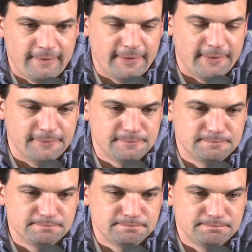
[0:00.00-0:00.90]

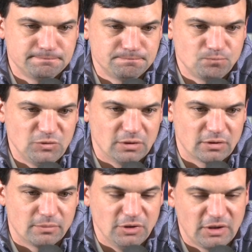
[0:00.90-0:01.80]
You know,
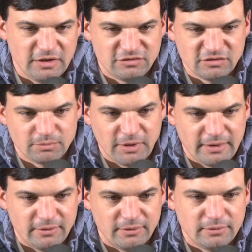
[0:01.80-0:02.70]
our communication's
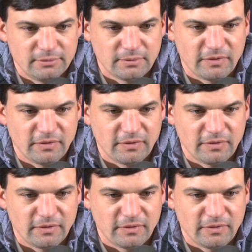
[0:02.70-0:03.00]
better.